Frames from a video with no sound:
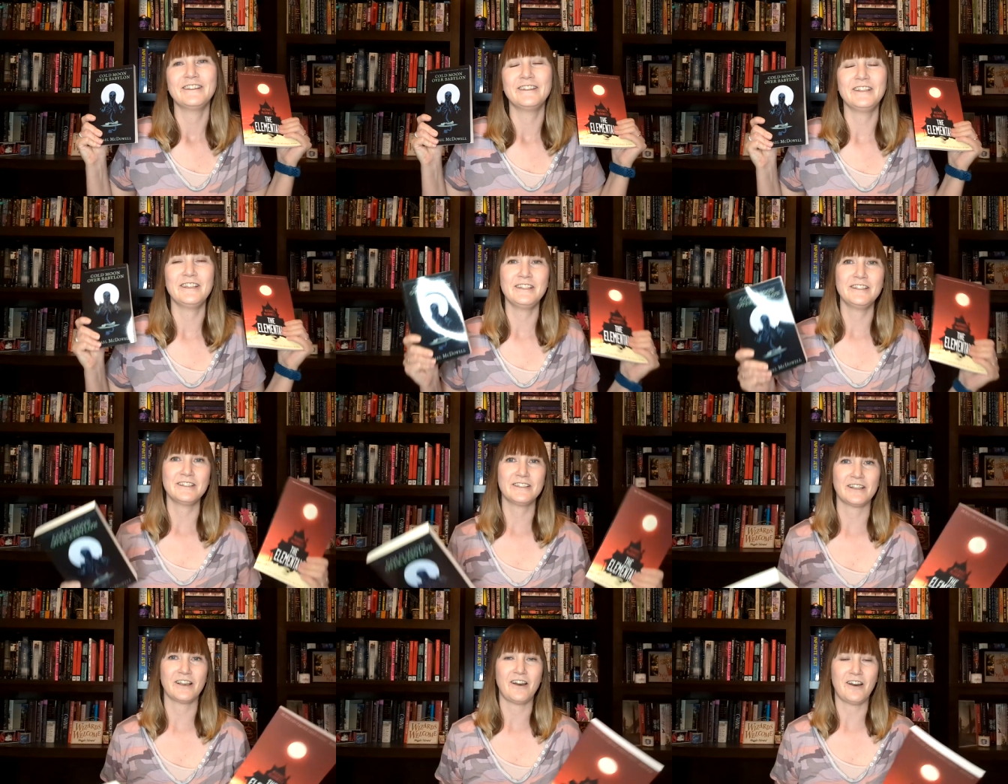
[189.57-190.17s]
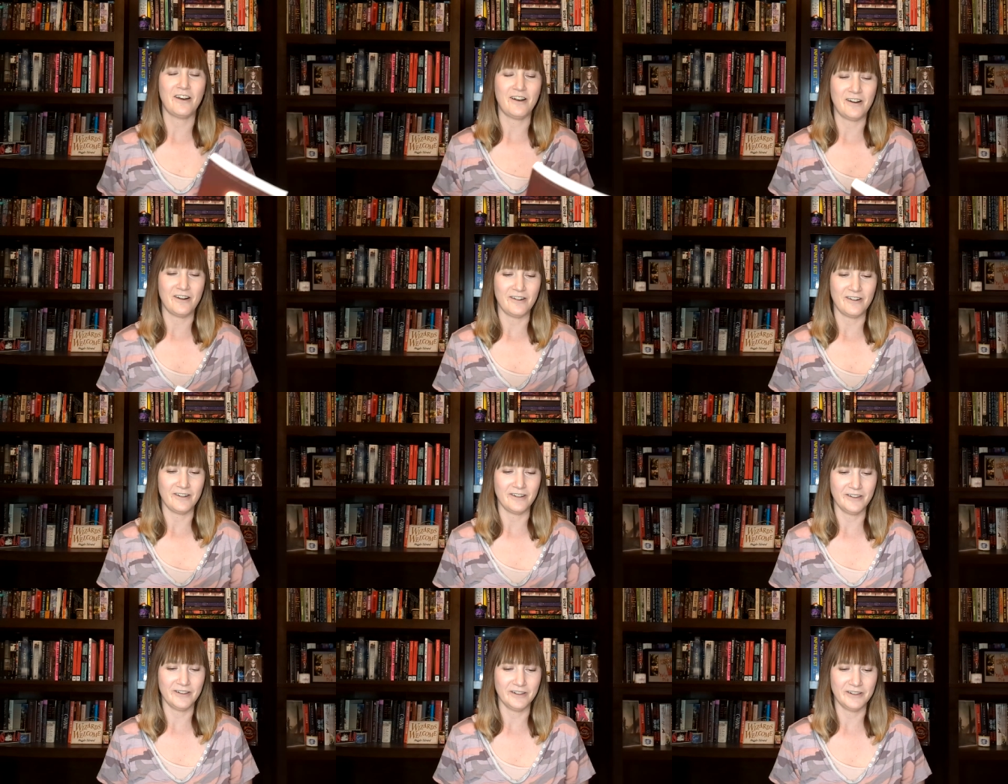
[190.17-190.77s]
These
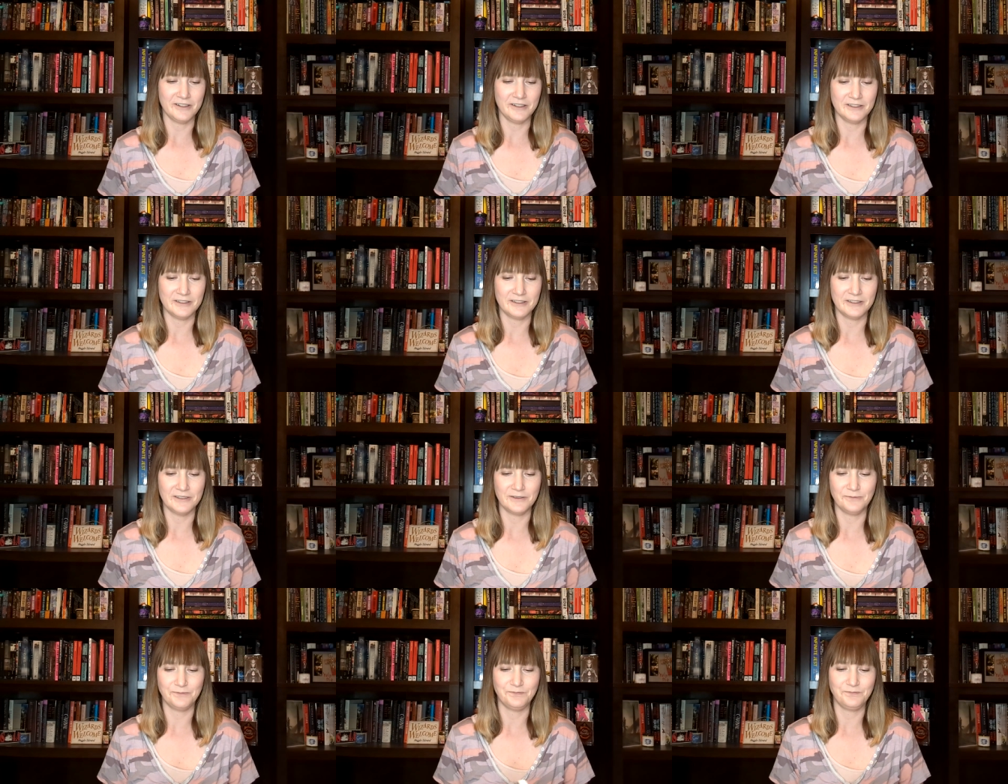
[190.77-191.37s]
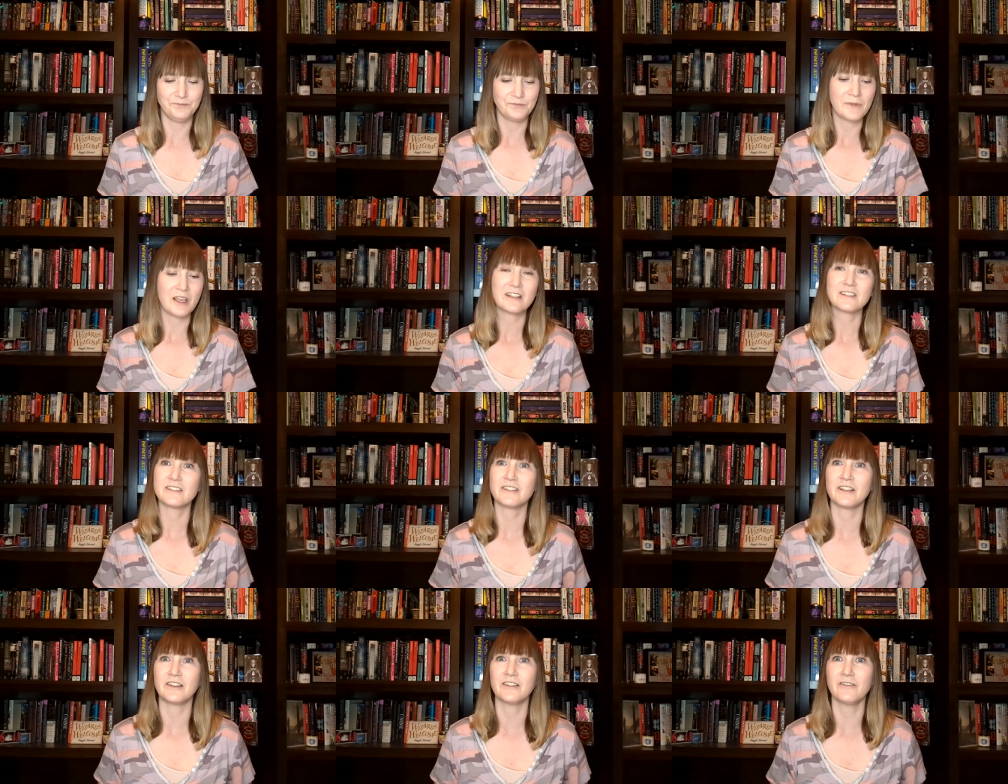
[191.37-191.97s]
are
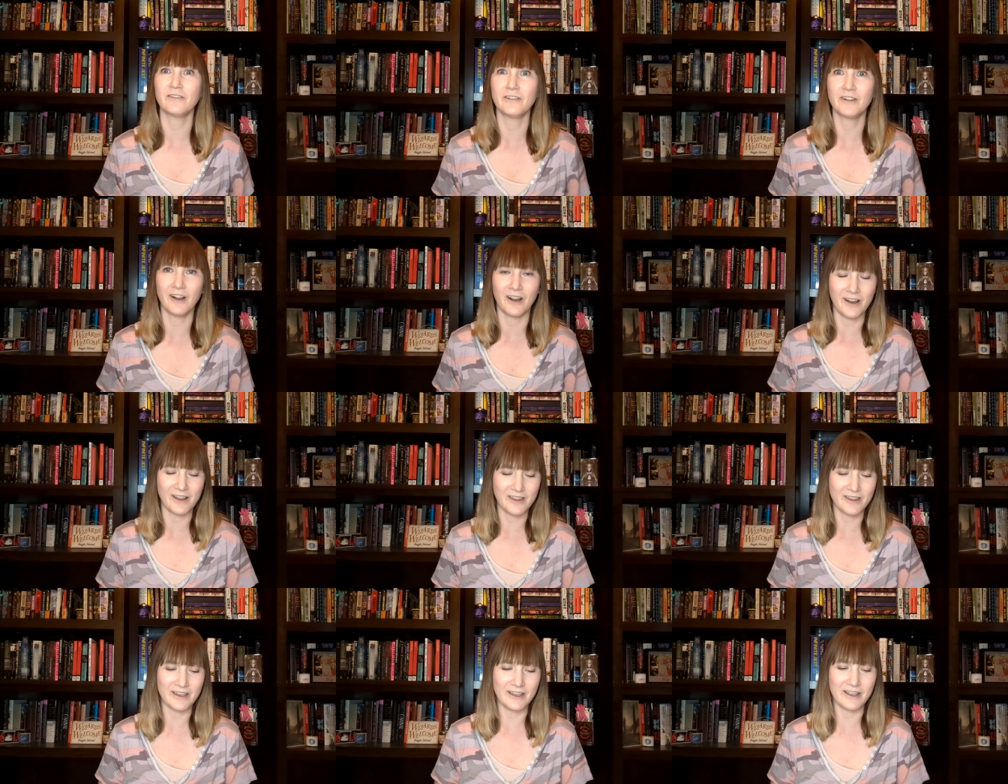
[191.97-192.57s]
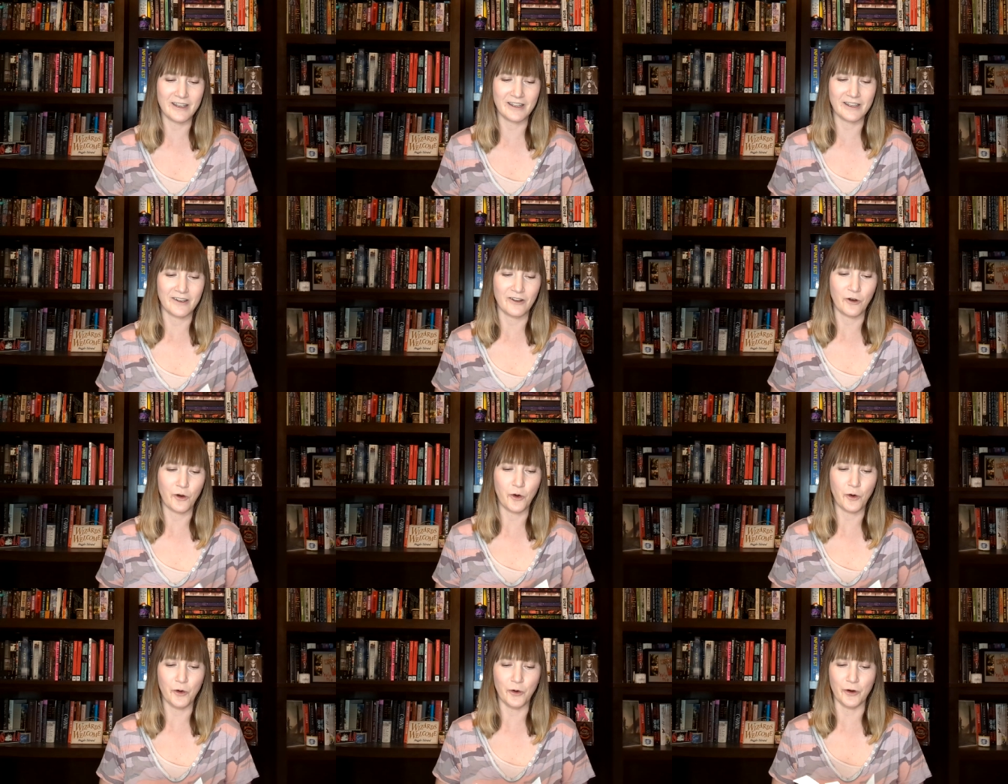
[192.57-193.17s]
Southern Gothic
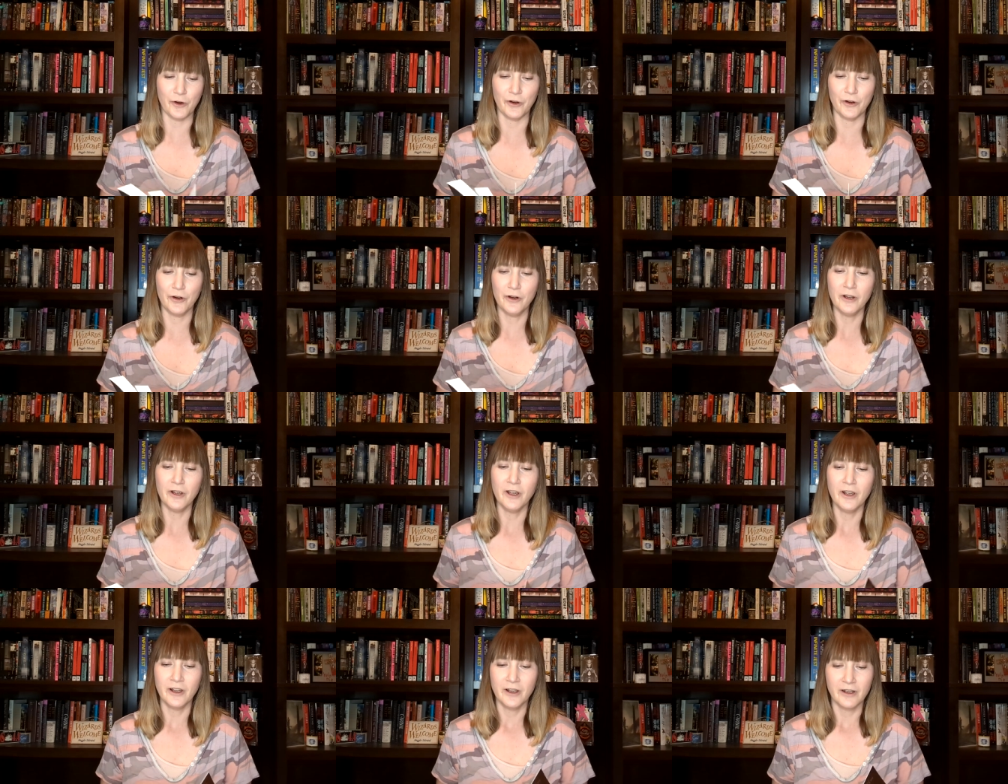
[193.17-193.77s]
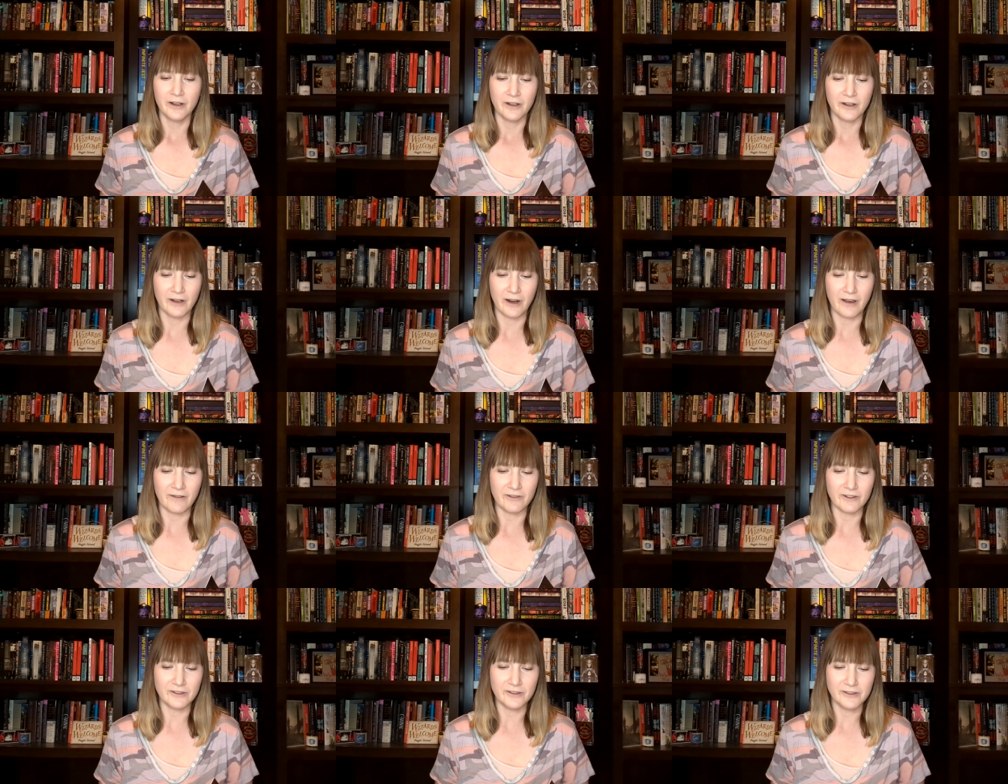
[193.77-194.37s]
horror
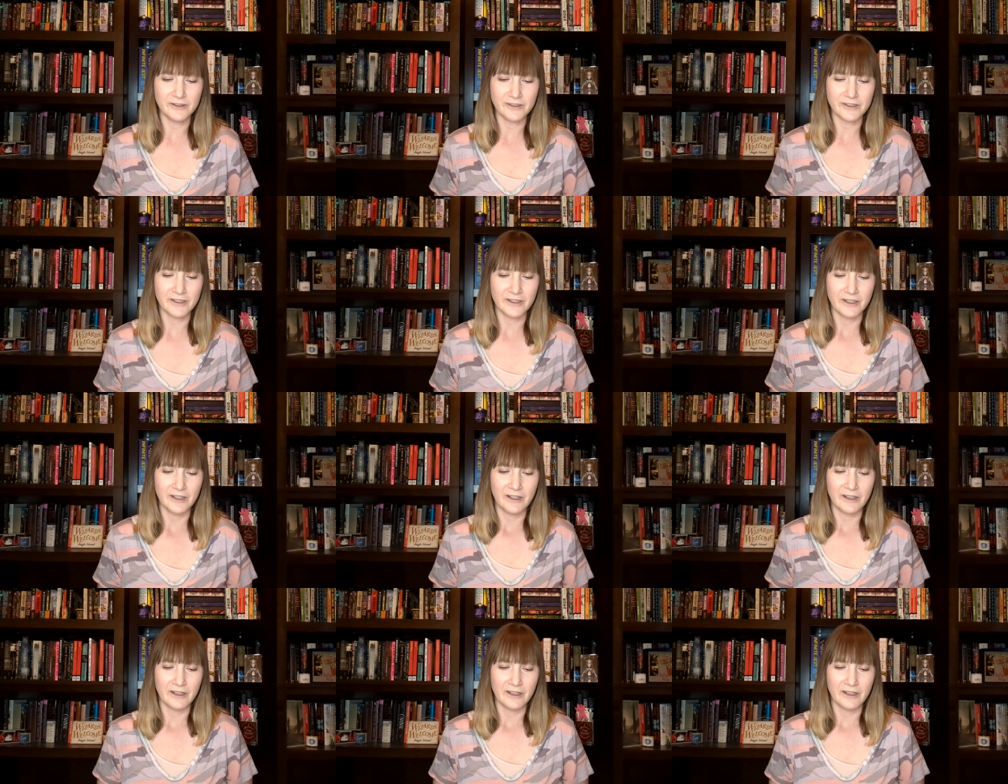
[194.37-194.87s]
novels.